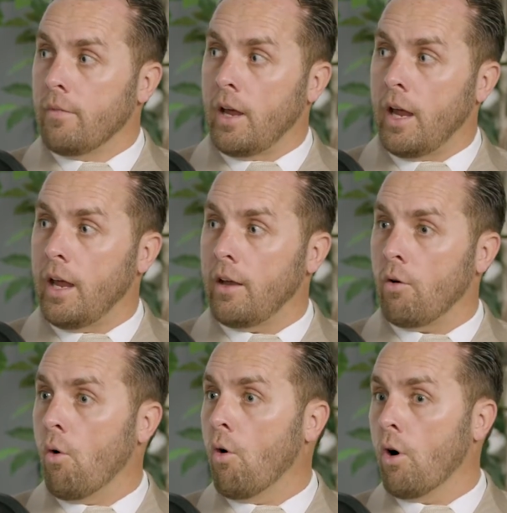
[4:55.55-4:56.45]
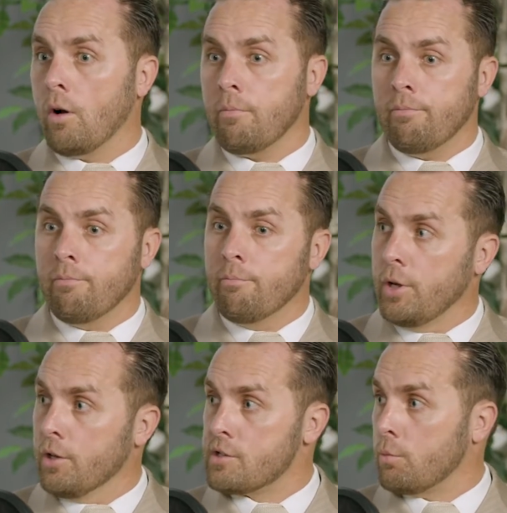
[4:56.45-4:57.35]
or
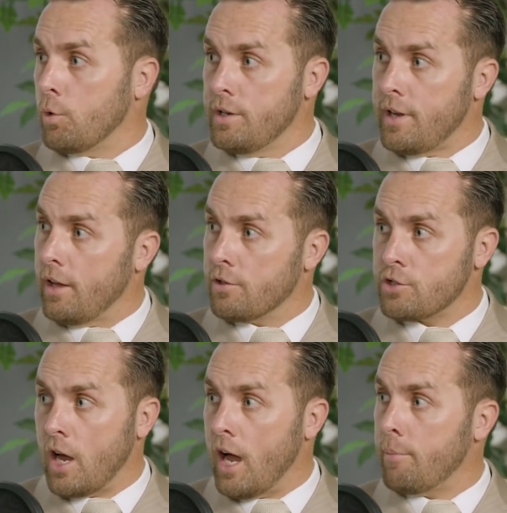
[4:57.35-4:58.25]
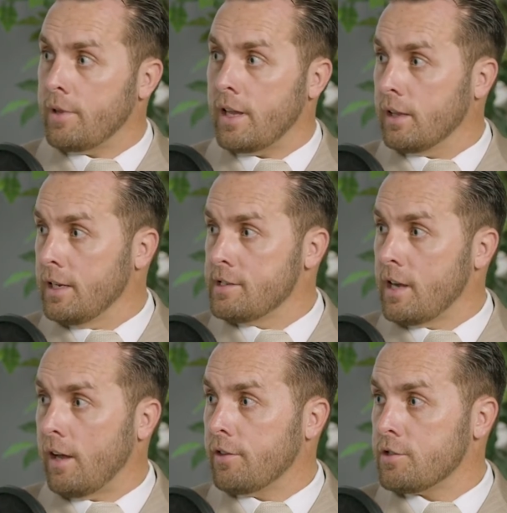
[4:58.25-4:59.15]
build some retail shop and then lease
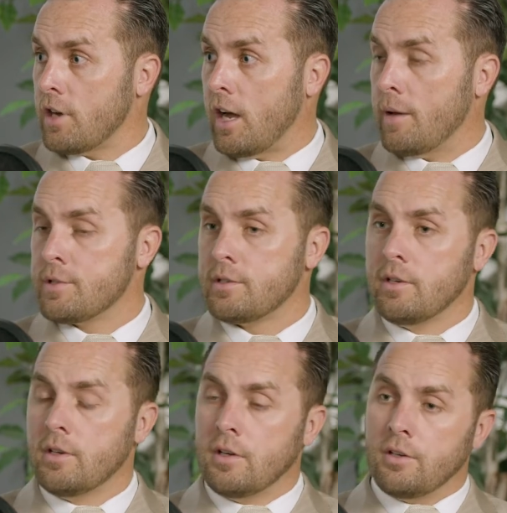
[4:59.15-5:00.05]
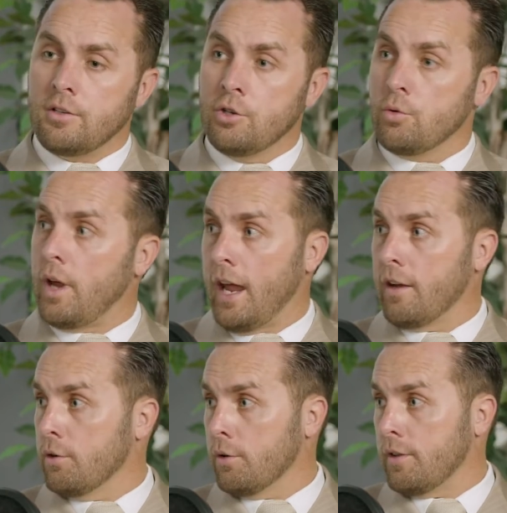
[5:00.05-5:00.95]
out the shops. You
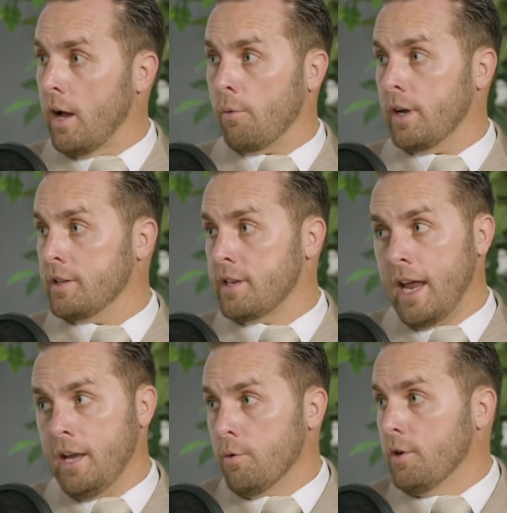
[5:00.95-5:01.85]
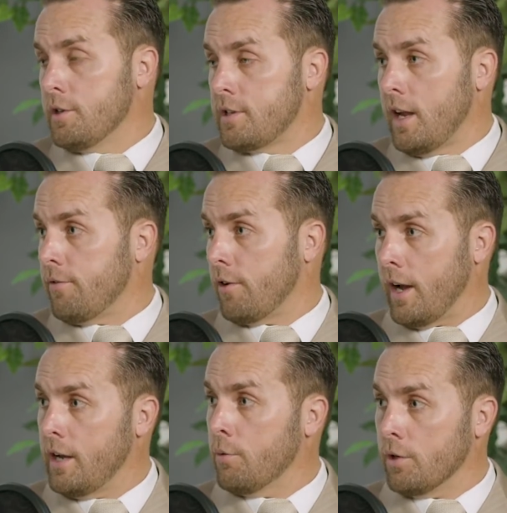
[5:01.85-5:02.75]
can do it that way. It's any real estate for
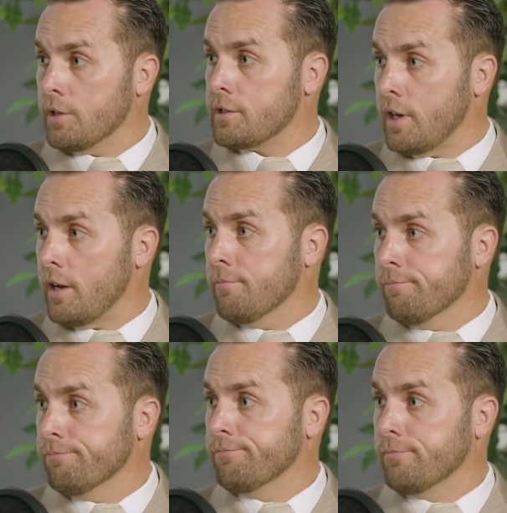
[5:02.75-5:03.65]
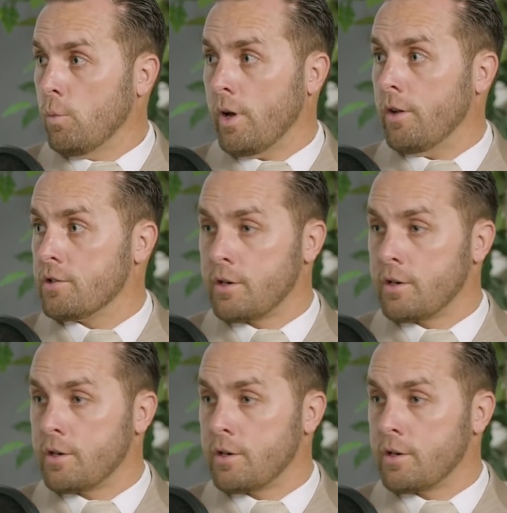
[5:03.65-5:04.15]
any real estate, whether it's